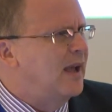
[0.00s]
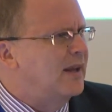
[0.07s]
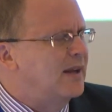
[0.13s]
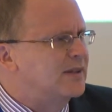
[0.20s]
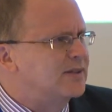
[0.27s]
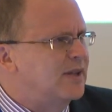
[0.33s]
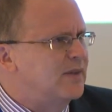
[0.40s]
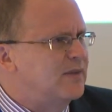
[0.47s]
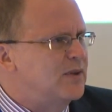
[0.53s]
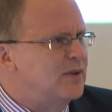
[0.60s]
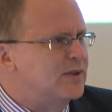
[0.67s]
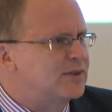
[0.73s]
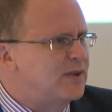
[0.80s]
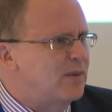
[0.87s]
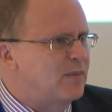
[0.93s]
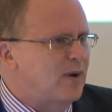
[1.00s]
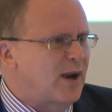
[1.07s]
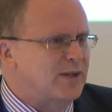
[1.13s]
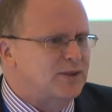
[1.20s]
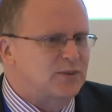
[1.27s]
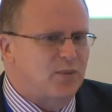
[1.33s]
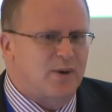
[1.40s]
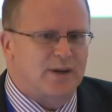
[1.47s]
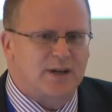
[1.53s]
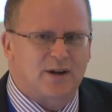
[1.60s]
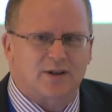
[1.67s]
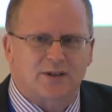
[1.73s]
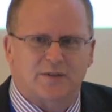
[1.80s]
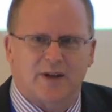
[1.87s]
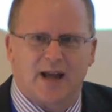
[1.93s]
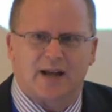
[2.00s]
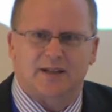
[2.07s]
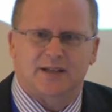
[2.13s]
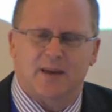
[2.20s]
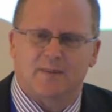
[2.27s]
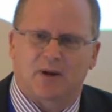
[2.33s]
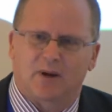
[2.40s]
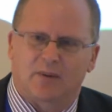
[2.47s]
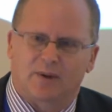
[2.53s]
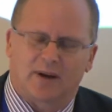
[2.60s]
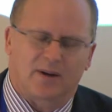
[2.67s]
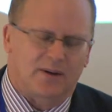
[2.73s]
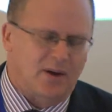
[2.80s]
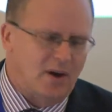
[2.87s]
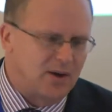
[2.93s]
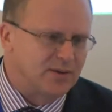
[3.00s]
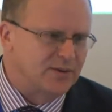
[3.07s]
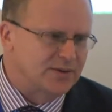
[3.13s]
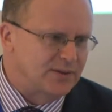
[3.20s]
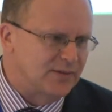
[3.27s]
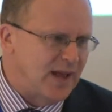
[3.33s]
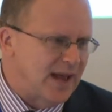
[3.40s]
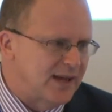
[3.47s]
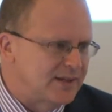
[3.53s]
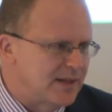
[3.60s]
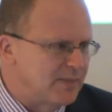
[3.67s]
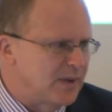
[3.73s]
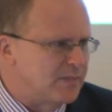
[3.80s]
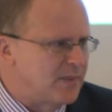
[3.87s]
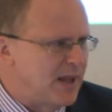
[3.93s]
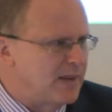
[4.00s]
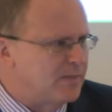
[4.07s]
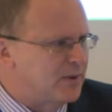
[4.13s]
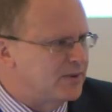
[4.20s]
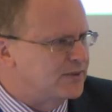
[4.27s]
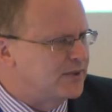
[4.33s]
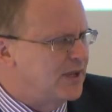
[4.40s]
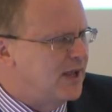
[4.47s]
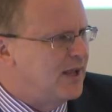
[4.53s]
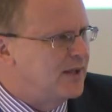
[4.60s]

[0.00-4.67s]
And I said, if you could summarize twenty years of an academic career and hundreds of academic papers